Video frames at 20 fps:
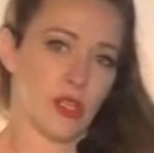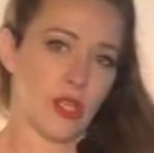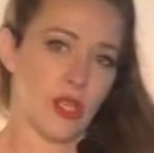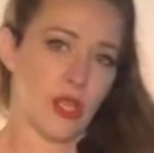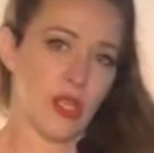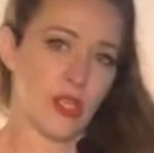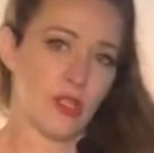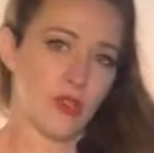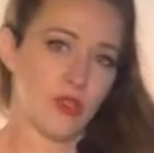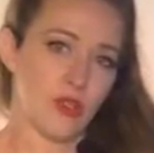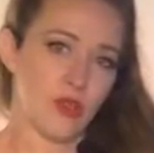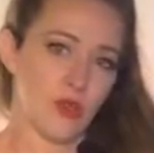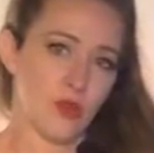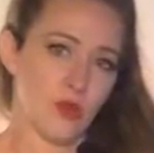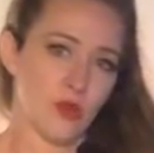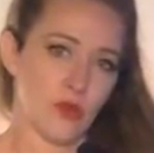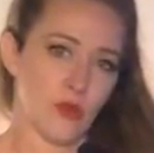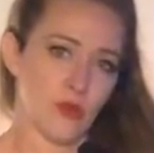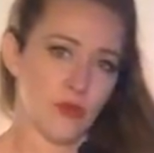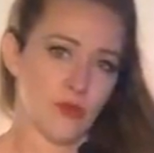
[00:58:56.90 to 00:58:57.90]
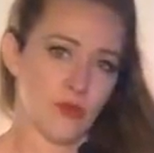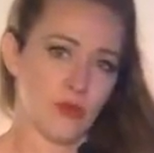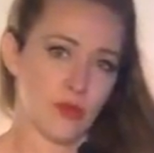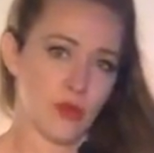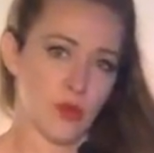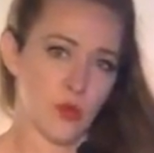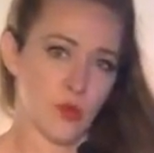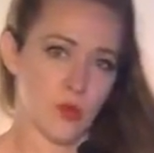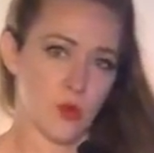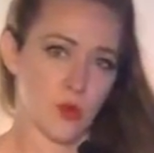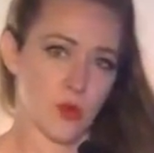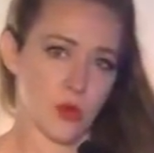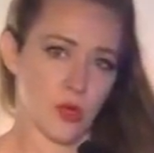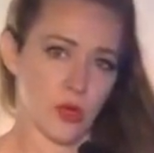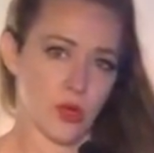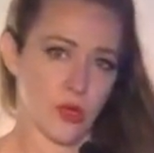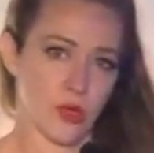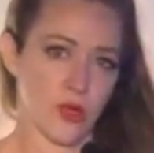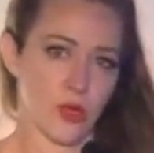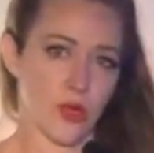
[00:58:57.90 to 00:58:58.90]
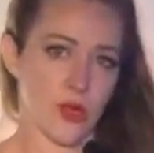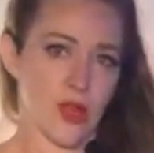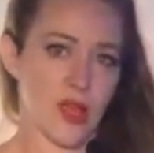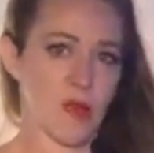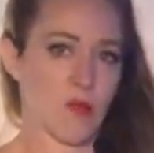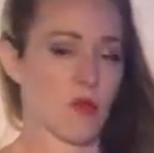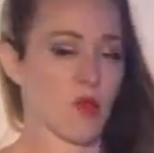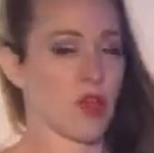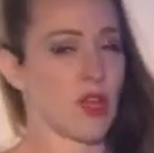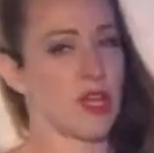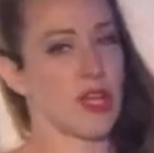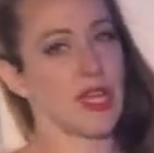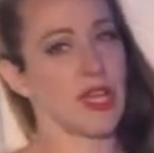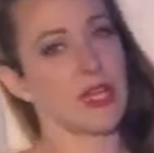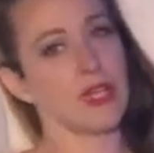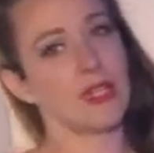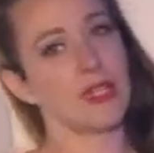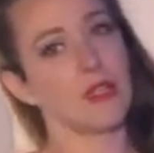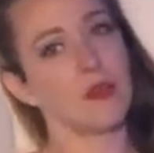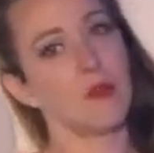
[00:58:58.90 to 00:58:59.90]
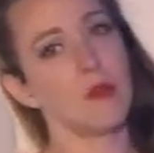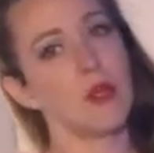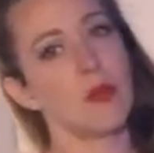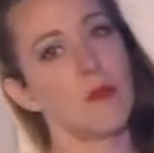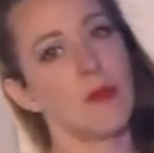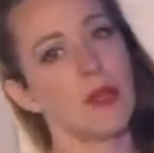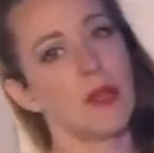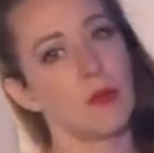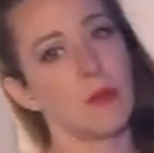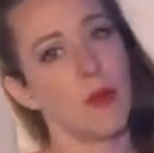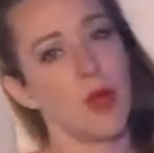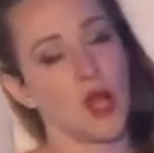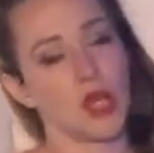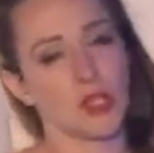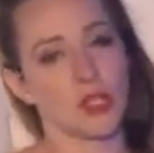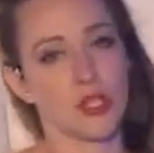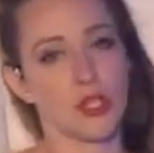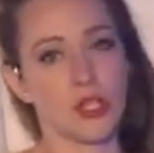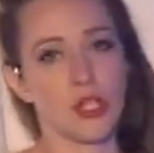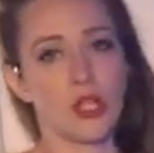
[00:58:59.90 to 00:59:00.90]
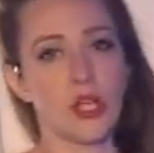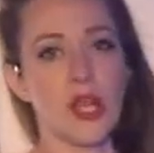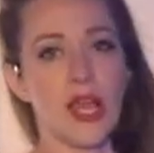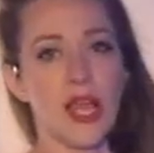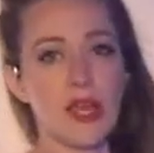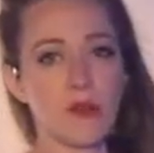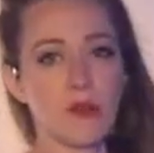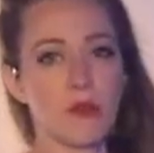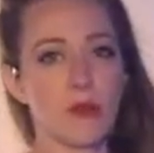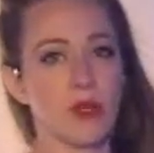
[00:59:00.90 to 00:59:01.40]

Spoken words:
into the floor, I'm going to get a little bit of better posture, and